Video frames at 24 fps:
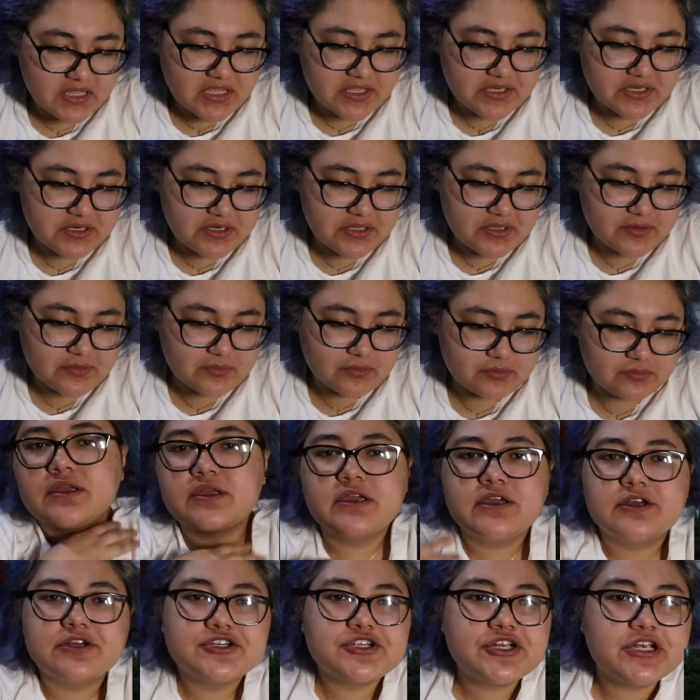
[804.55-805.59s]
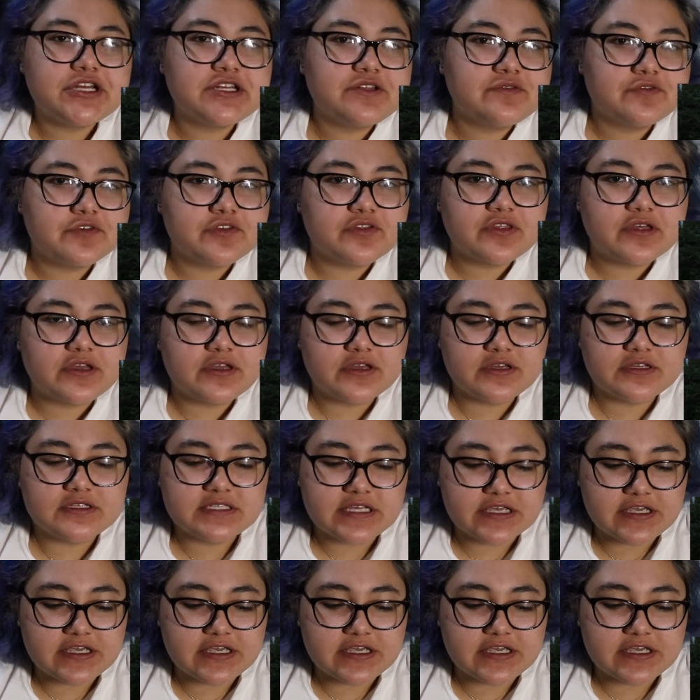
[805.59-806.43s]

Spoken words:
And you know, you gotta try different things.